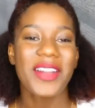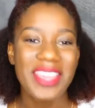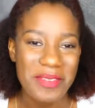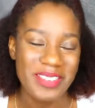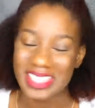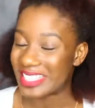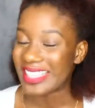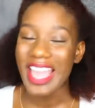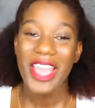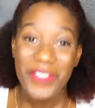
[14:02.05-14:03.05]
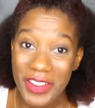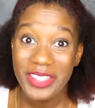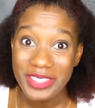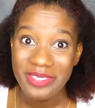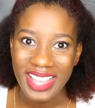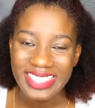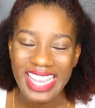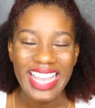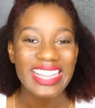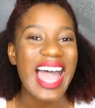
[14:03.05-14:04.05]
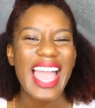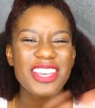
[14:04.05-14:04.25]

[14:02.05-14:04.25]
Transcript: Okay, beauties, if you're new to my channel